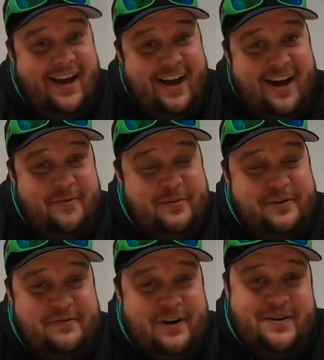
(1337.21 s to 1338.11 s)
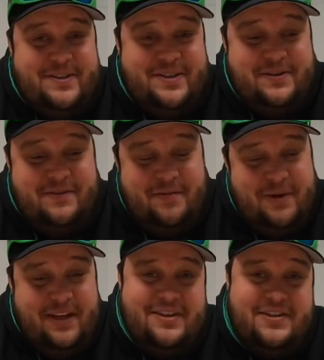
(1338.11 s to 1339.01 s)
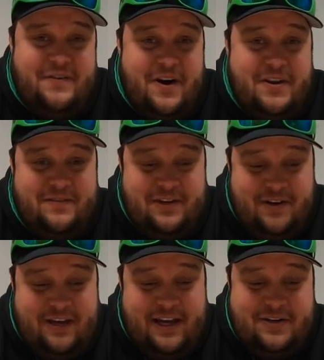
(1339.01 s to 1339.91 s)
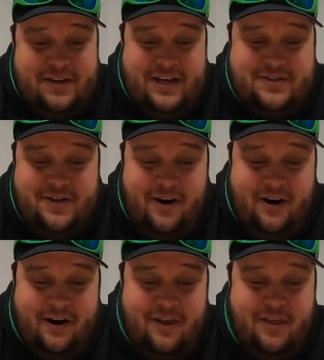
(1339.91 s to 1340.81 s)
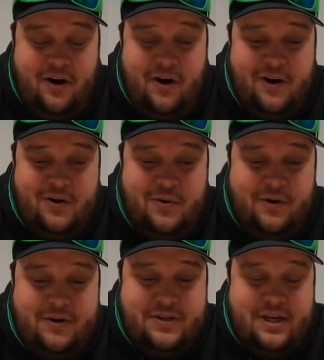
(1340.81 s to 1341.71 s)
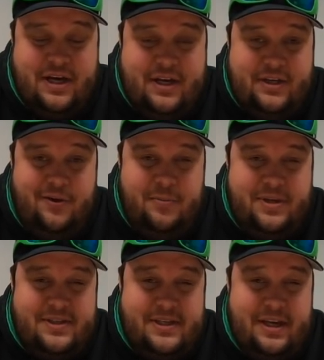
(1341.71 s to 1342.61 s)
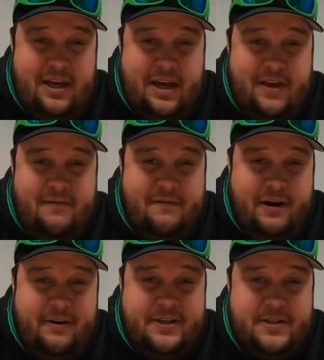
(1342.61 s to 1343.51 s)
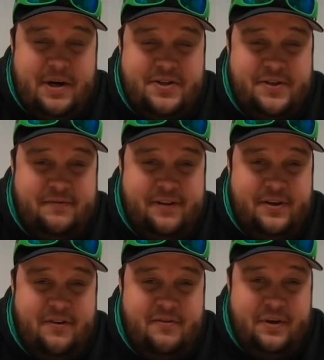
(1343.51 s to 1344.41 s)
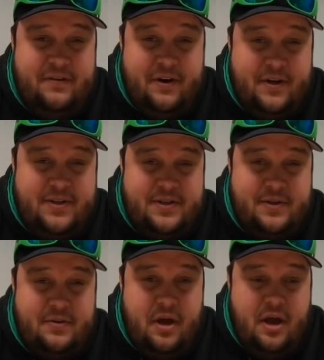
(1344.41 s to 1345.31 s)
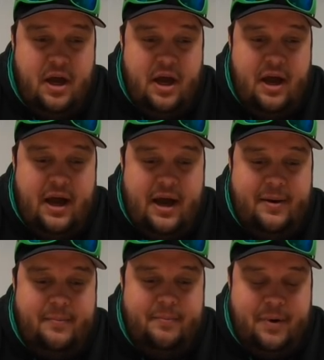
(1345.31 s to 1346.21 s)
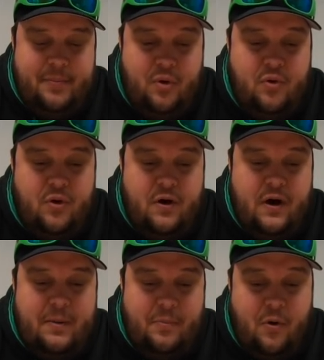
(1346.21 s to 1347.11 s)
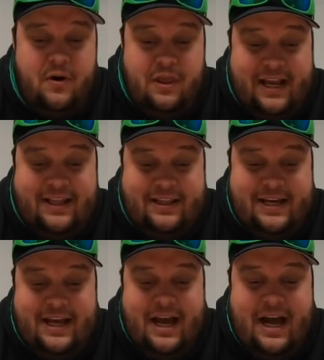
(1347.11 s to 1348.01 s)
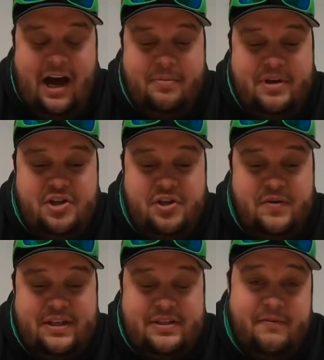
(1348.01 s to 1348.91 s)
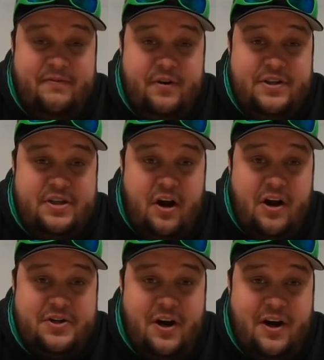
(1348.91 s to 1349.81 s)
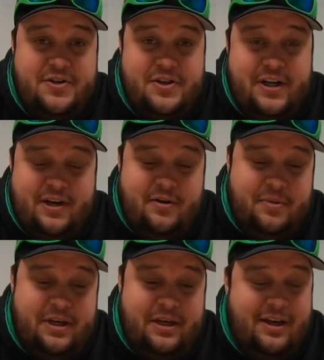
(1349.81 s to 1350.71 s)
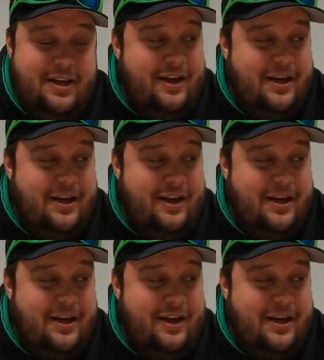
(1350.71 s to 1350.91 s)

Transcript: but very soon, if you made it this far in the video, again, you guys are the hardcores. You'll be seeing a very special video of me very soon, but more likely I'll be shooting some footage in Oshkosh, and it'll be